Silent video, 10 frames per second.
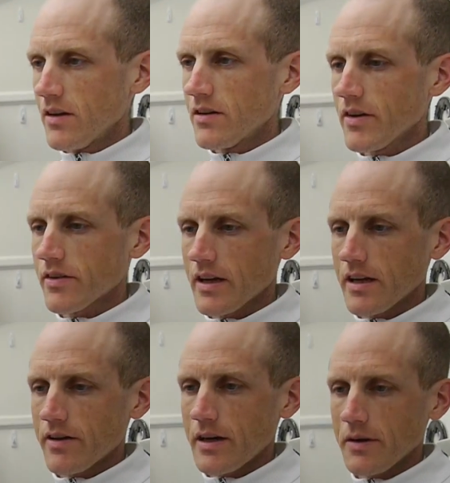So that's kind
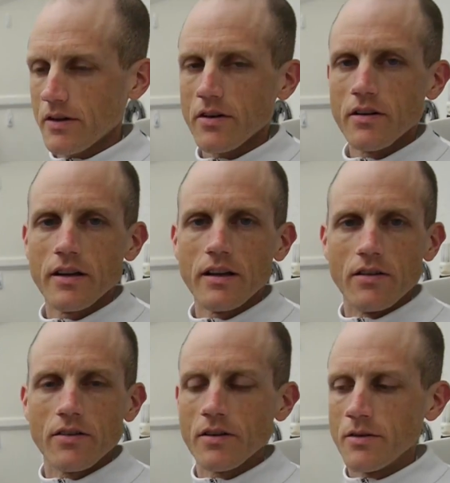of how I got
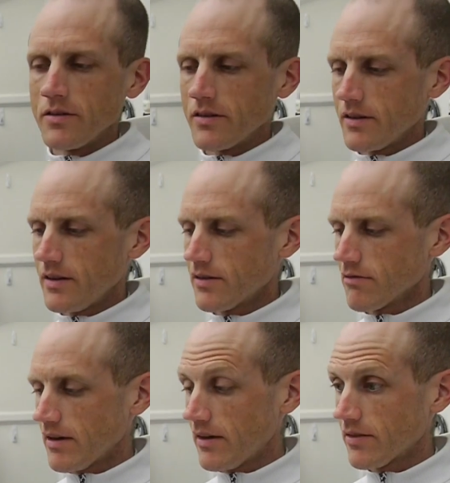into
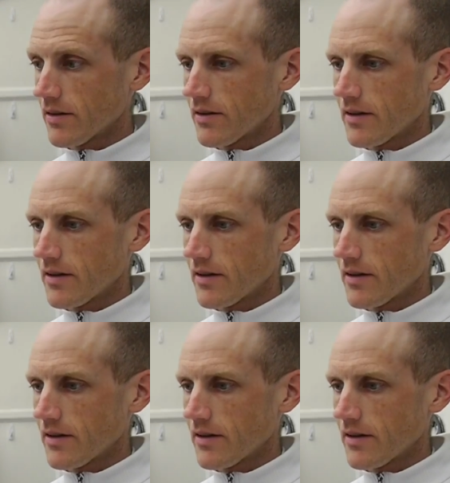racing.